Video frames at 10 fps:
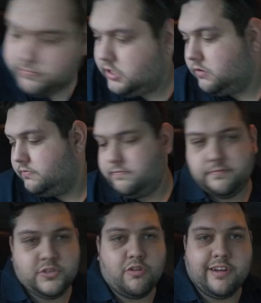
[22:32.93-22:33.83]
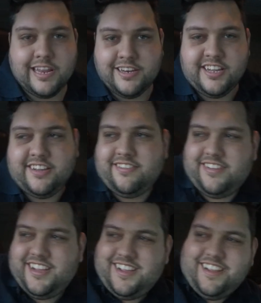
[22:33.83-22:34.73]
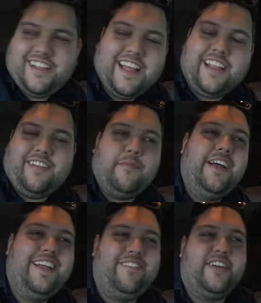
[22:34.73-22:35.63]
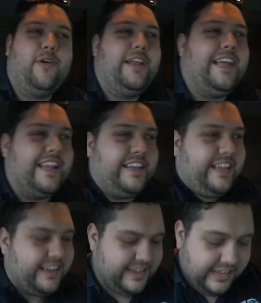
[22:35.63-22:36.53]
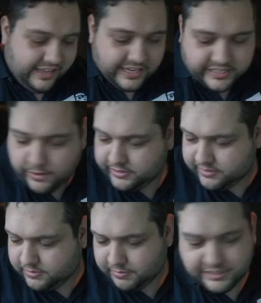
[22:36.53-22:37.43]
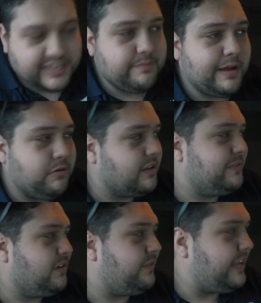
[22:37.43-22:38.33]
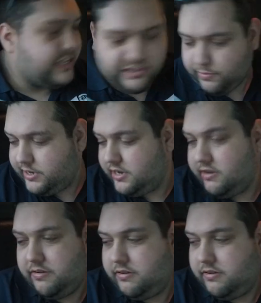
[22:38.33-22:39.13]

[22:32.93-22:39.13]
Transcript: Oh, sorry, Andy. My colleague Andy has noticed that when my seatbelt comes off, it hits the window.